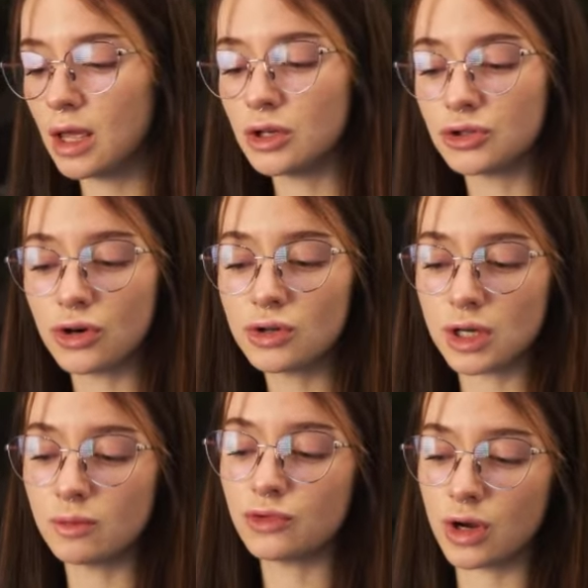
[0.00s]
In
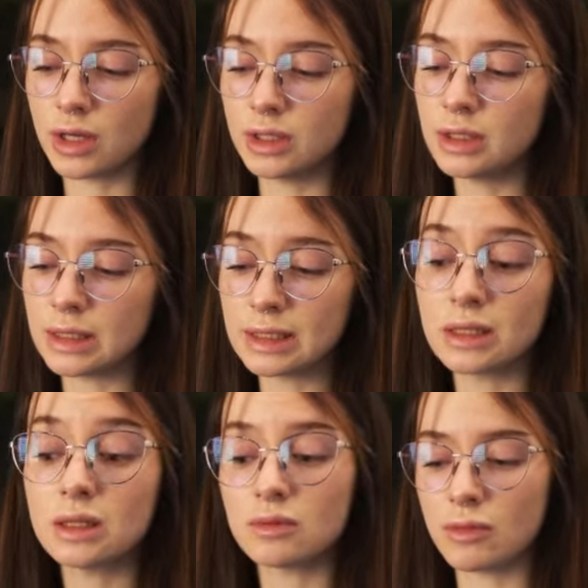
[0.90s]
short-term trading,
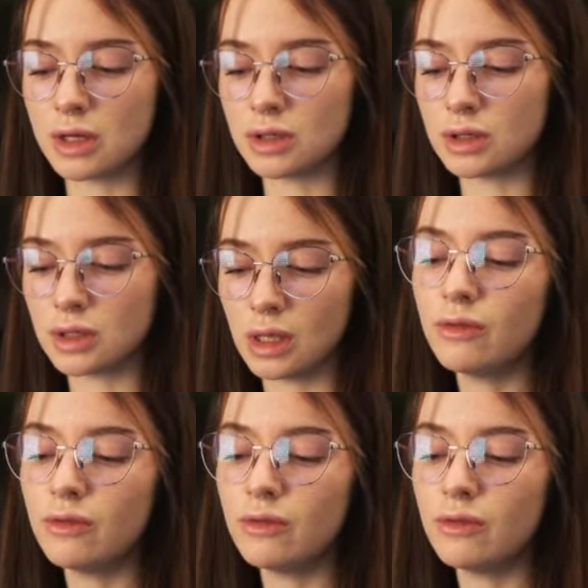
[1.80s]
distance matters.